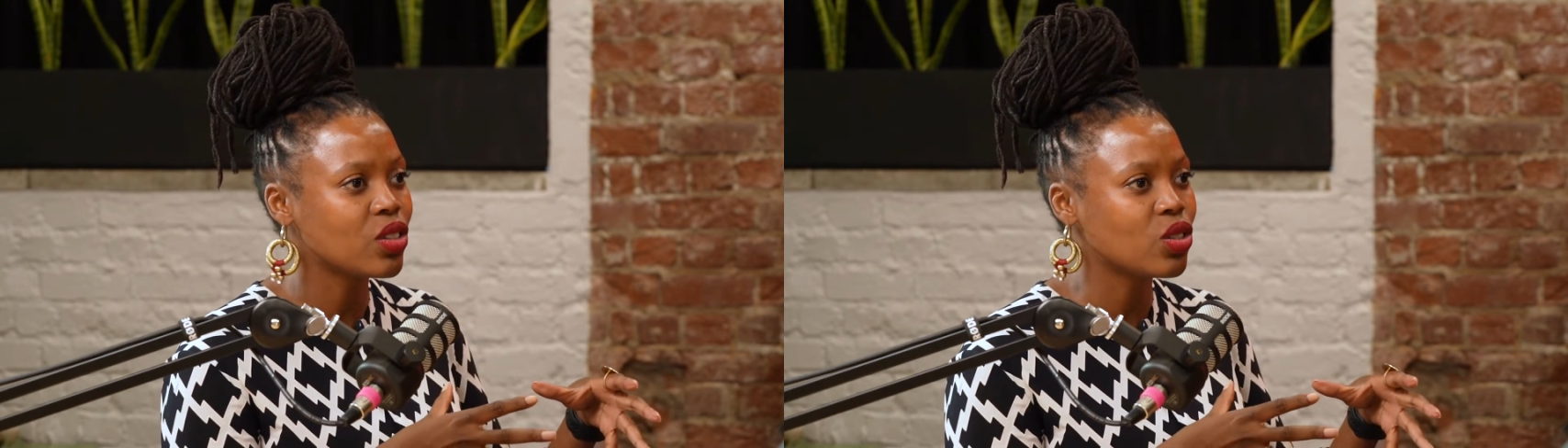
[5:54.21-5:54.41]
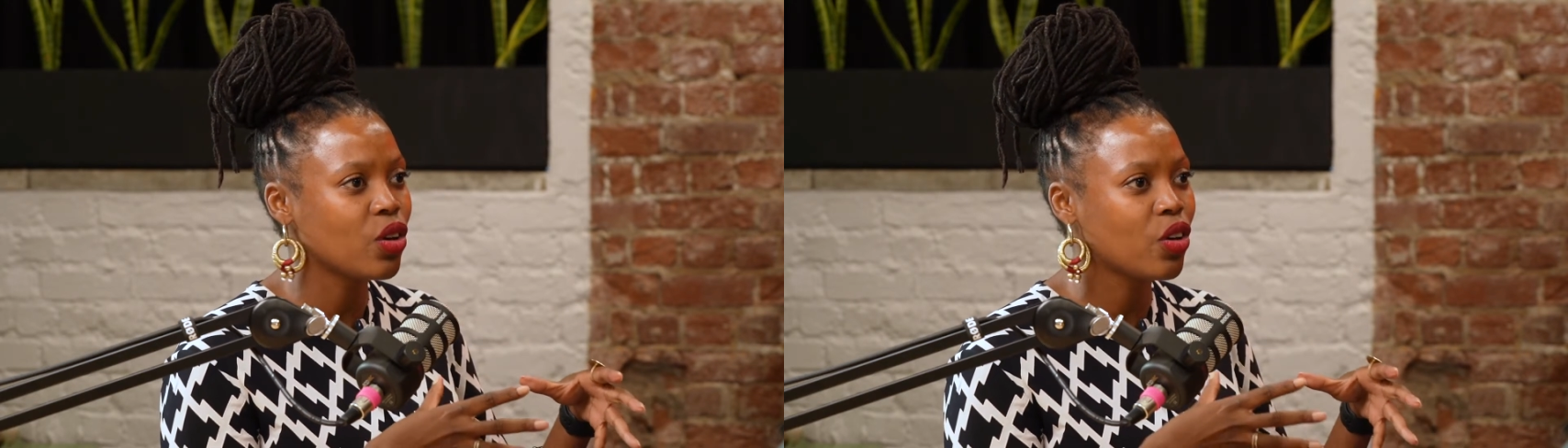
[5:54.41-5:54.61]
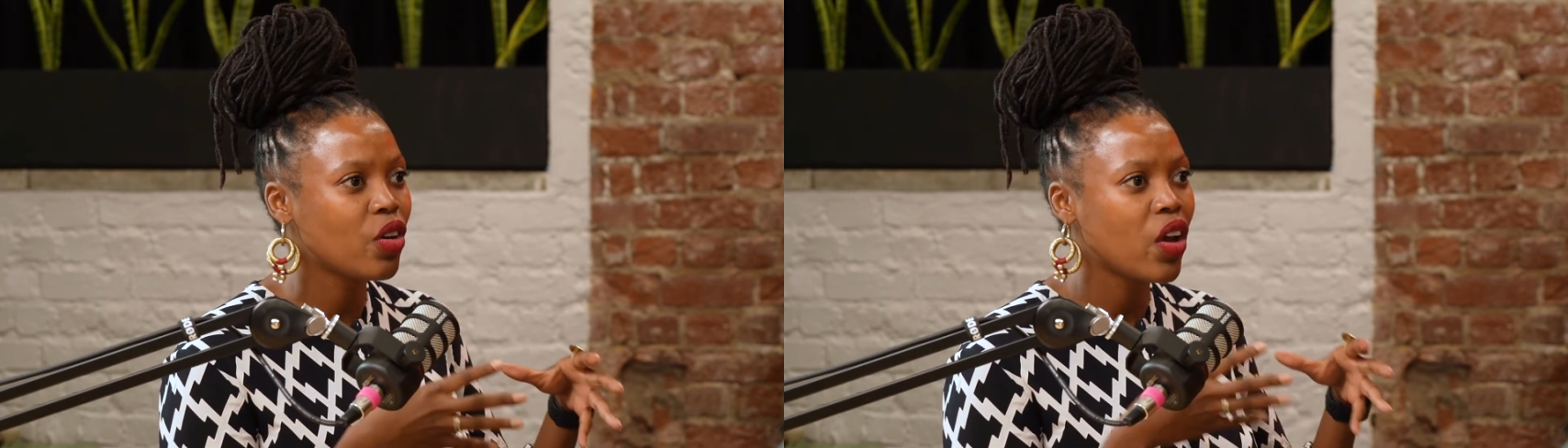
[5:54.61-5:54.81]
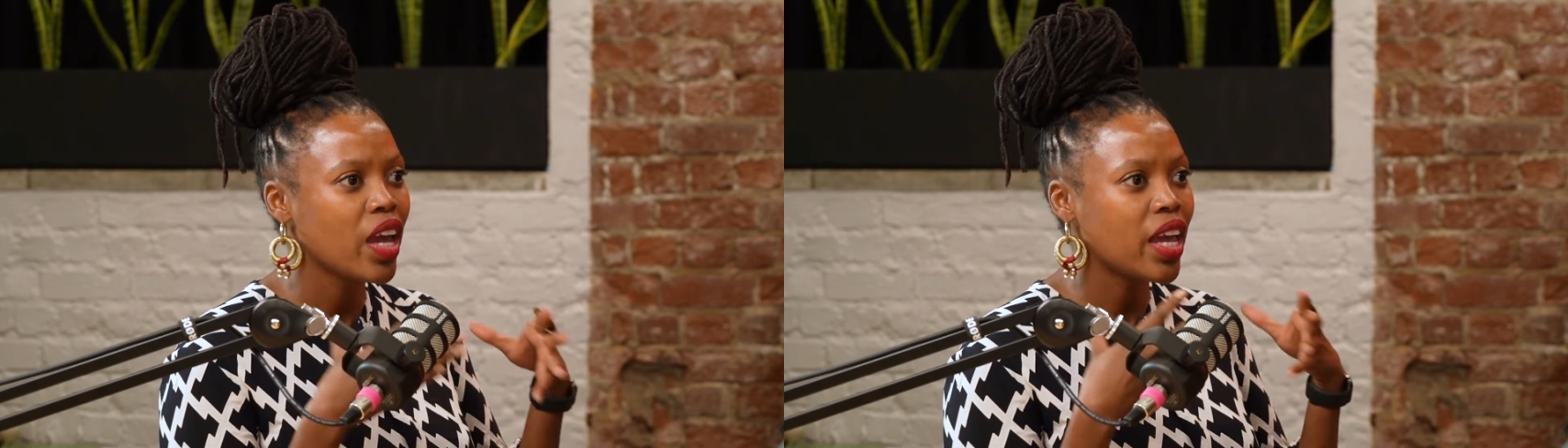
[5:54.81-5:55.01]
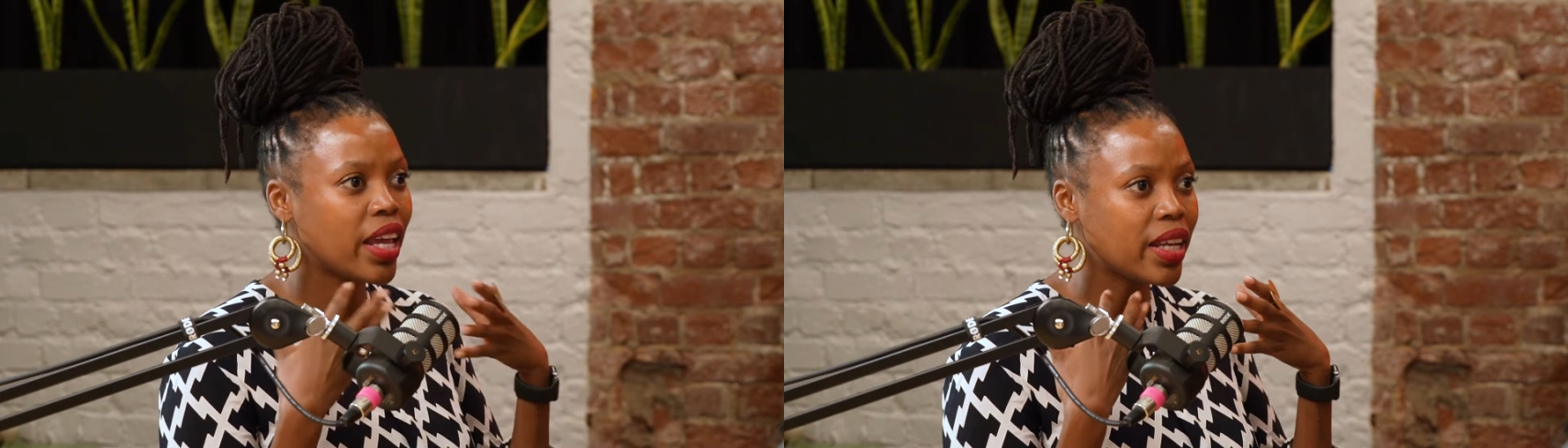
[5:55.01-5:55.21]
So
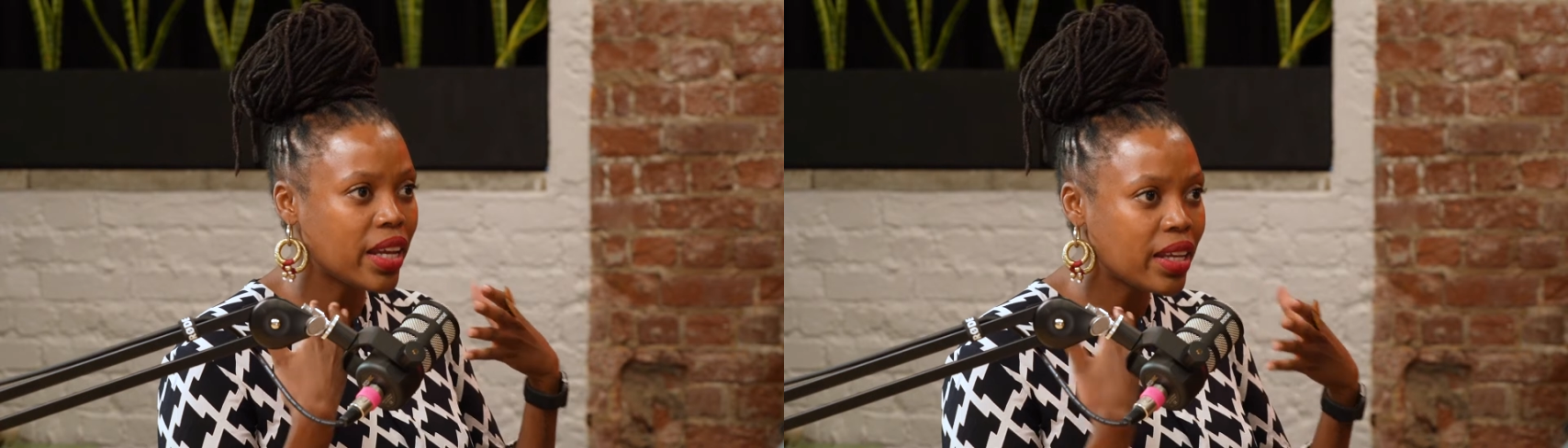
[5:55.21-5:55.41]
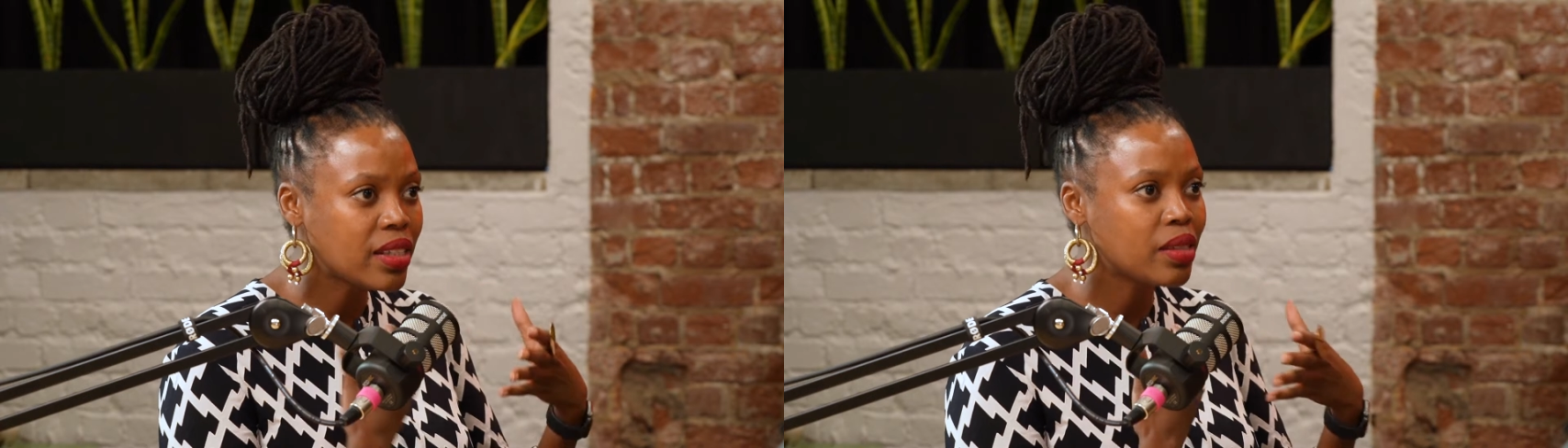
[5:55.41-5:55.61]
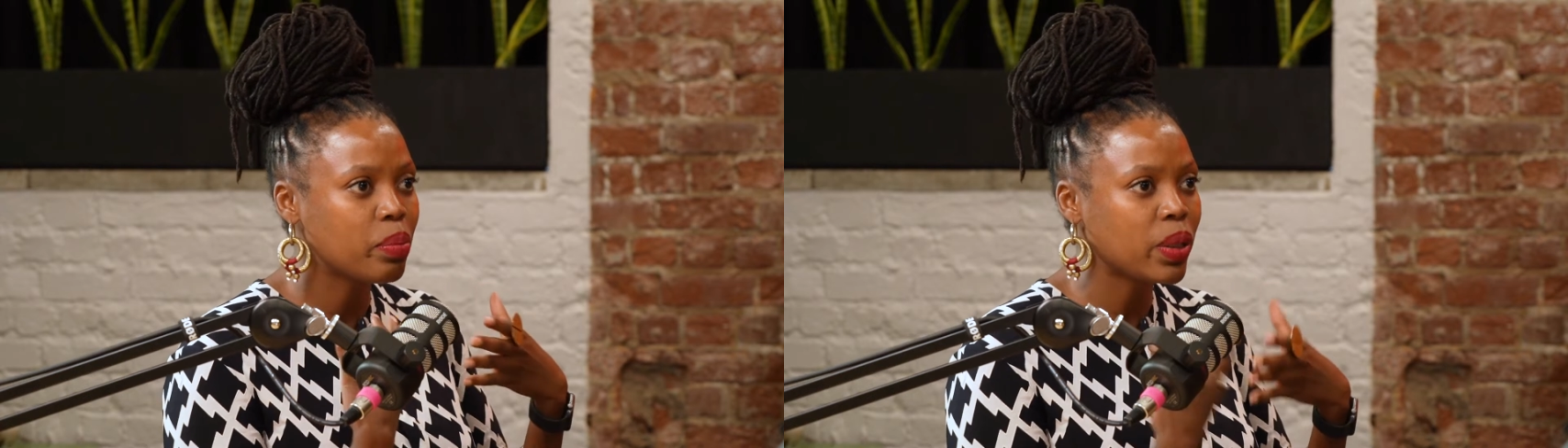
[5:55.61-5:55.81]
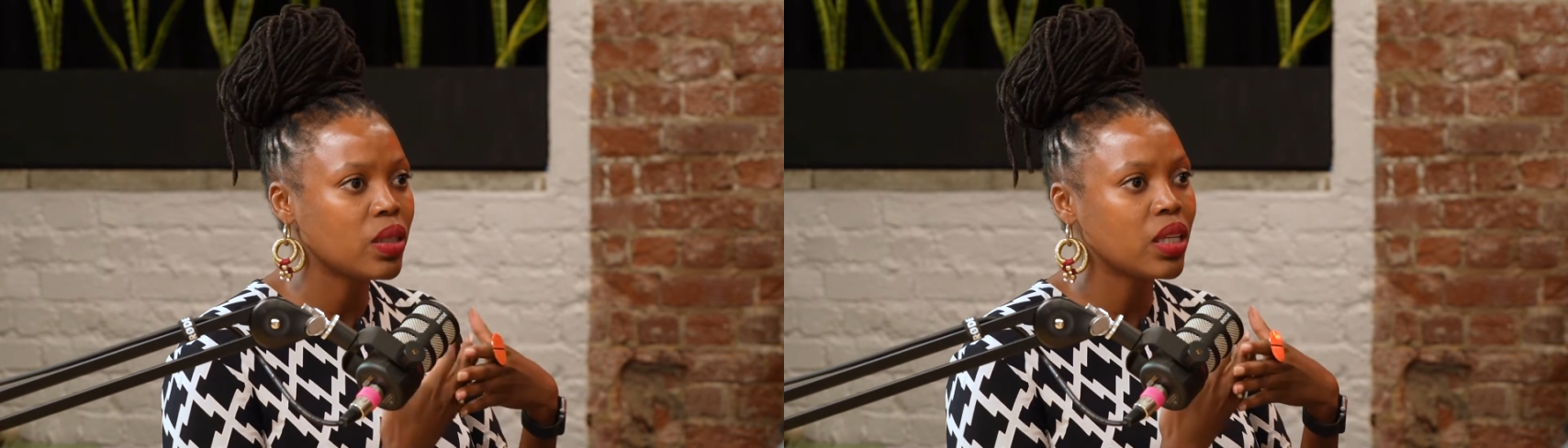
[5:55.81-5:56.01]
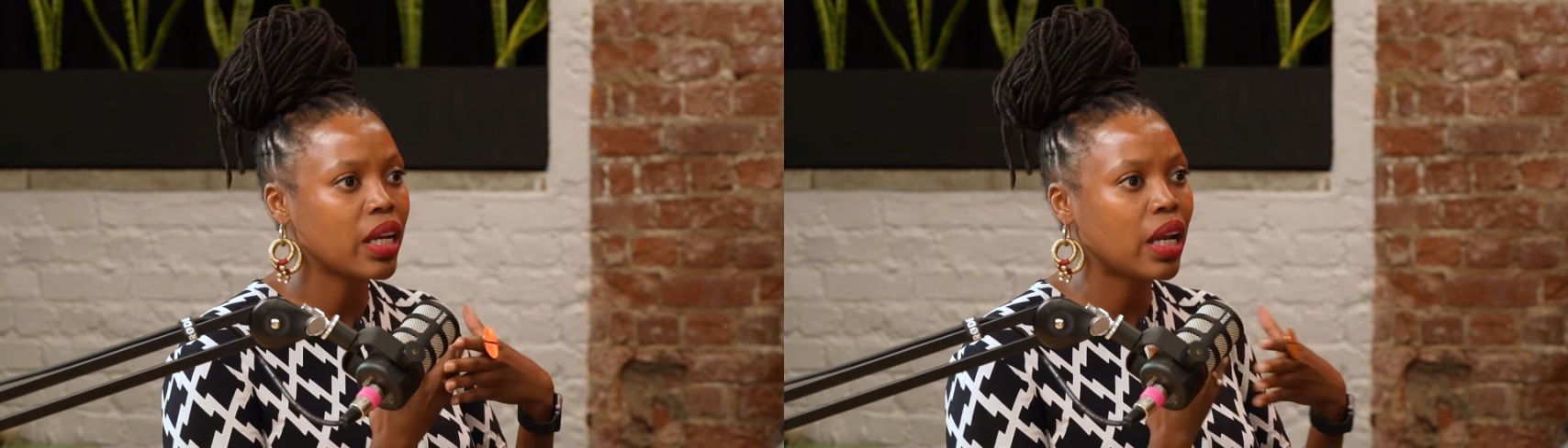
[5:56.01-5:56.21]
it is
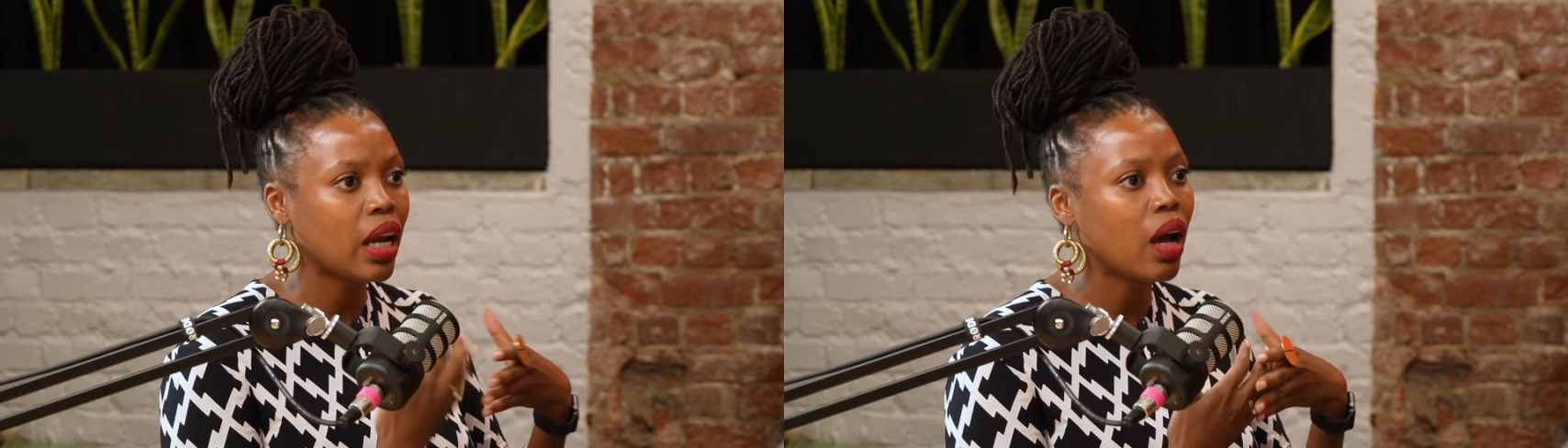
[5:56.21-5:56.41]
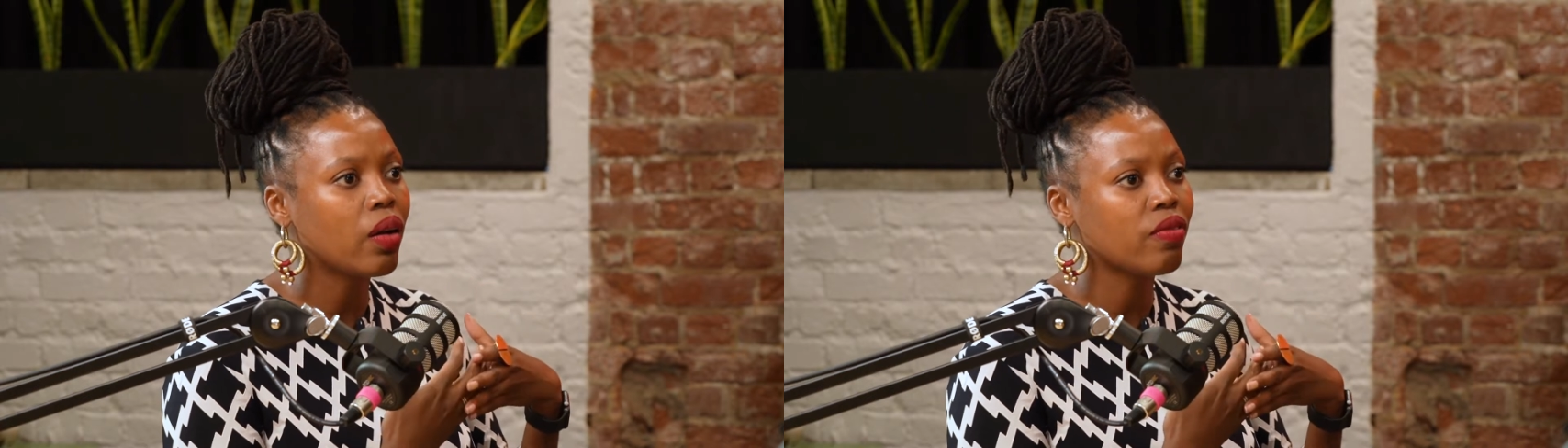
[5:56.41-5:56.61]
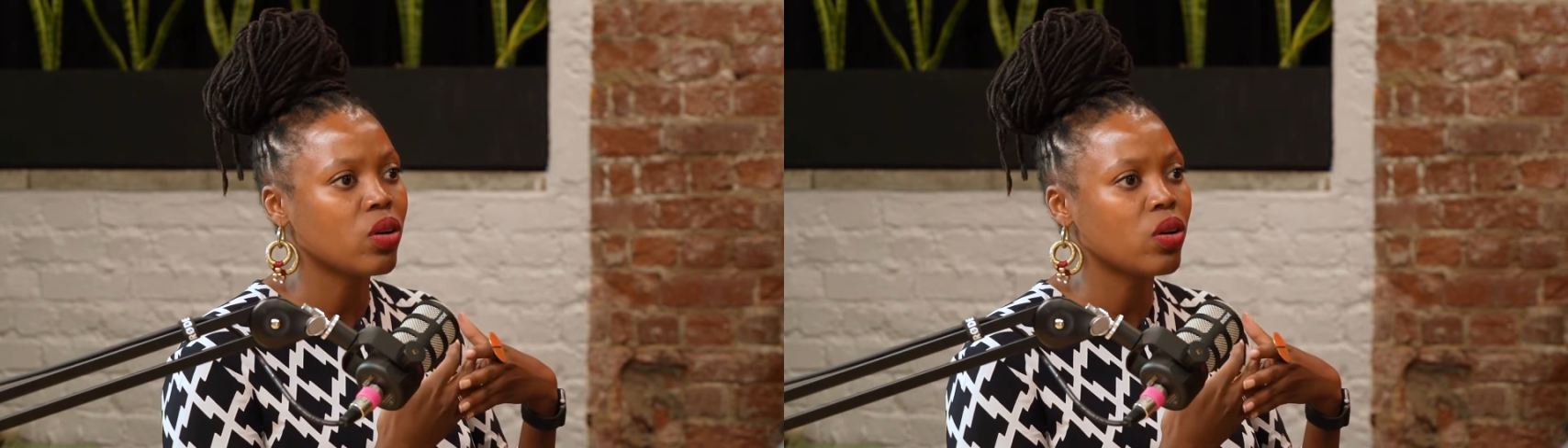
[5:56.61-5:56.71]
building and allowing